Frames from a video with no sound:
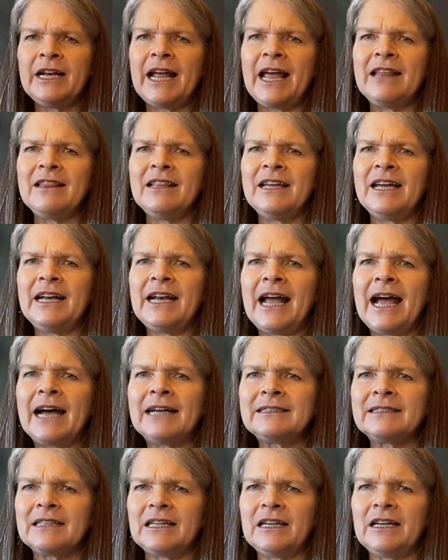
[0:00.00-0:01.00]
and then
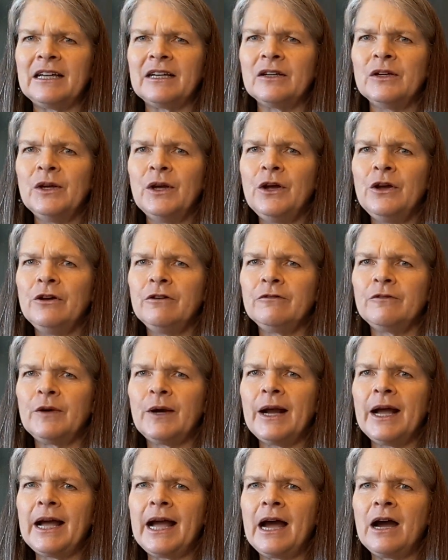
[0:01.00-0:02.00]
asking for
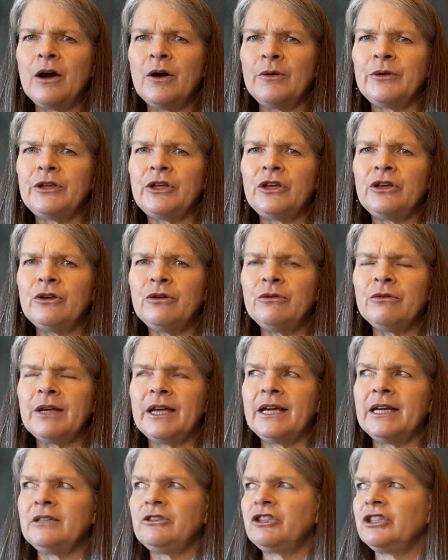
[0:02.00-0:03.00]
how you
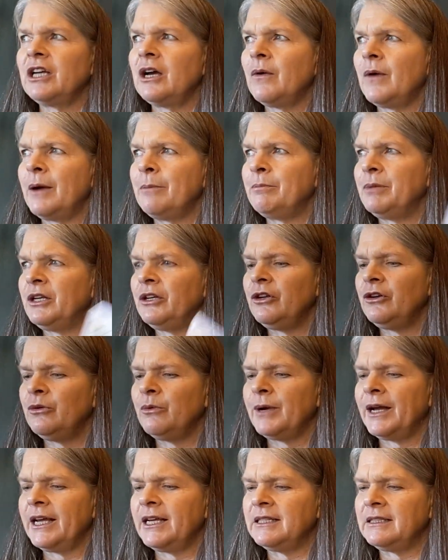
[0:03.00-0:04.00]
can show up in new
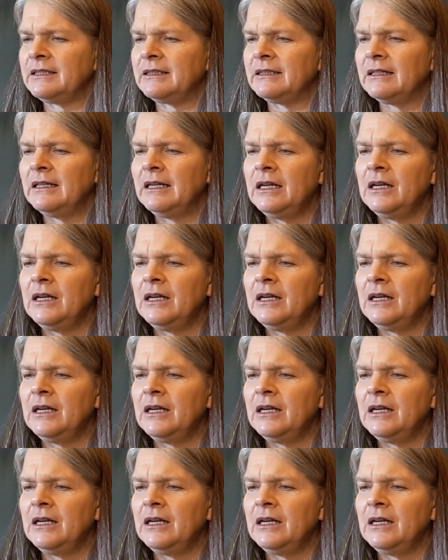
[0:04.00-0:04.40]
ways,